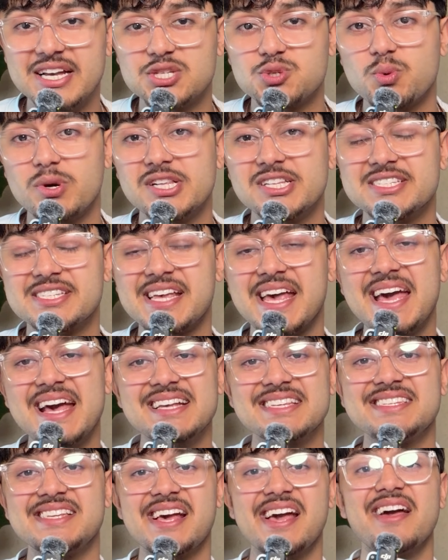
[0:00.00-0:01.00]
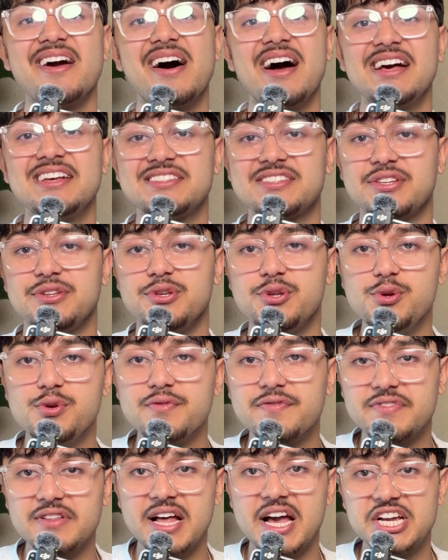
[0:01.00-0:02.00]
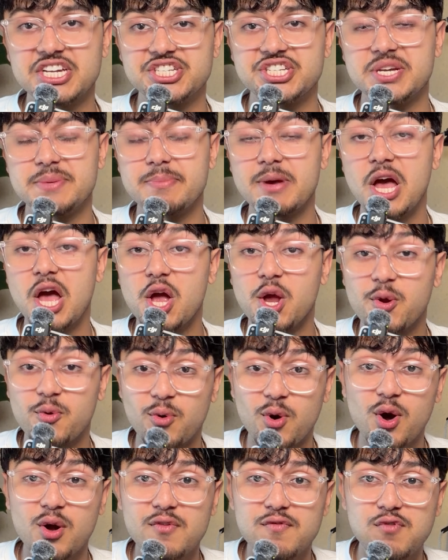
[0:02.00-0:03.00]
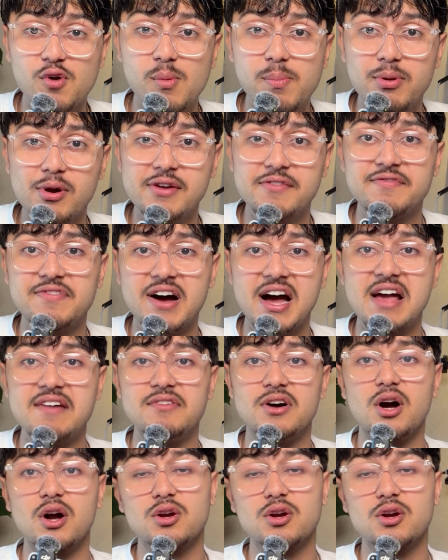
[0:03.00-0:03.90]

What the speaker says: as well as xAI's new flagship Grok 4.5.